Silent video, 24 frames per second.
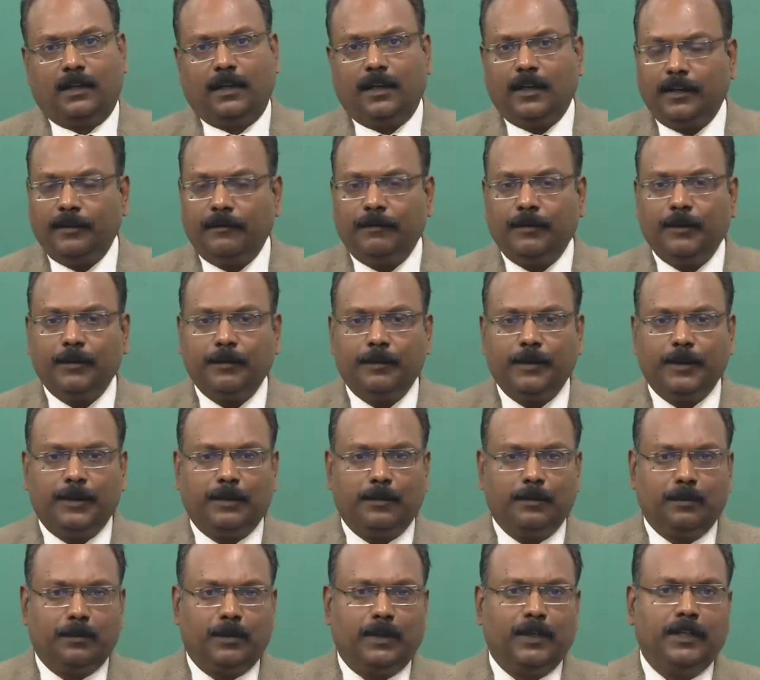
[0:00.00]
I leave you
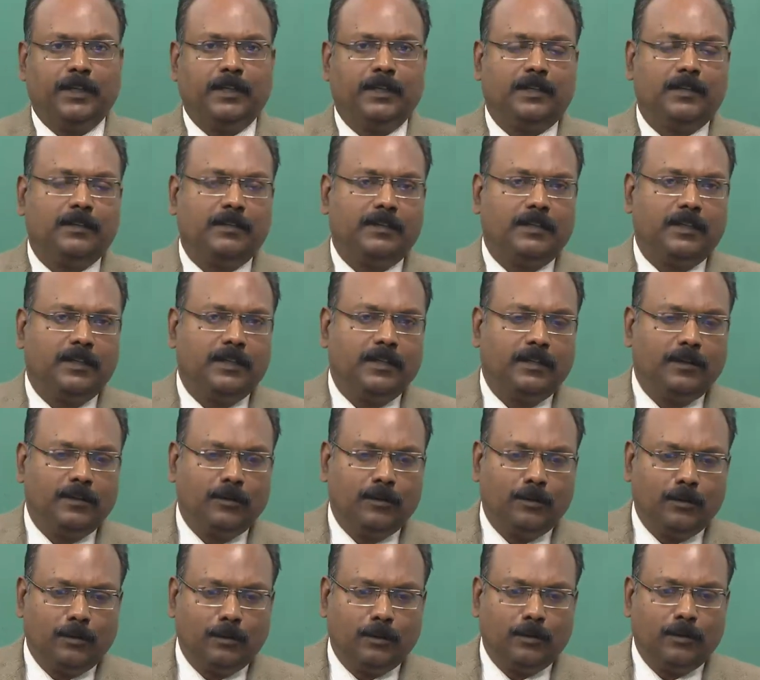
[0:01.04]
with one
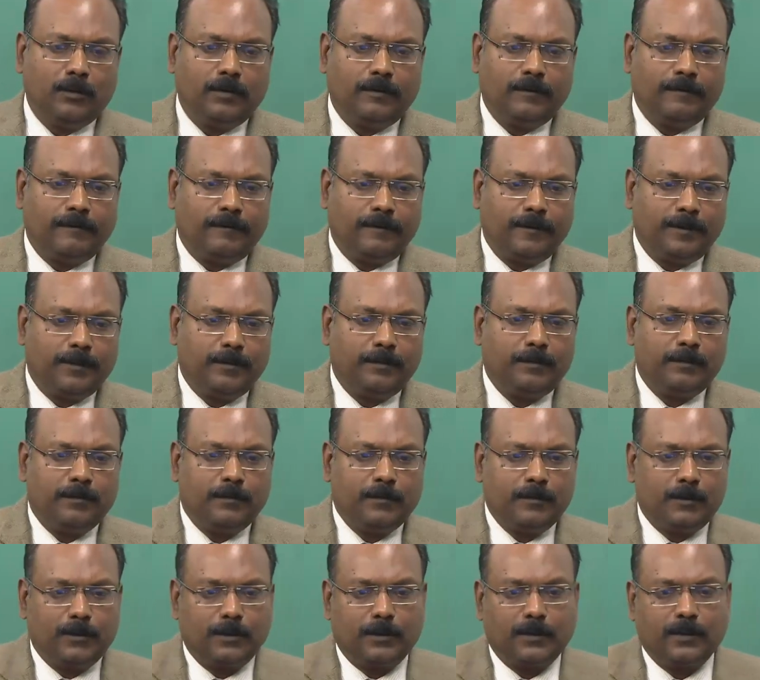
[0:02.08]
interesting quote from
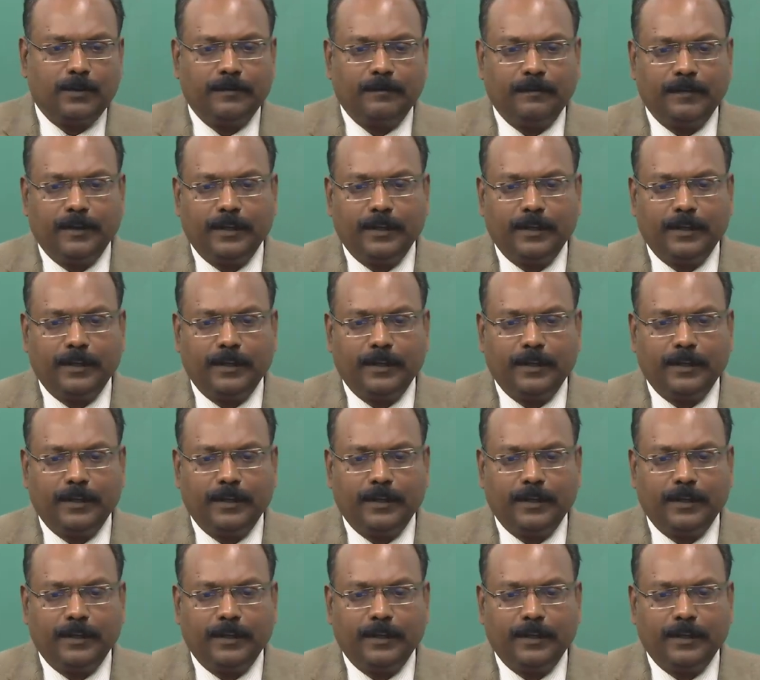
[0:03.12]
Dr.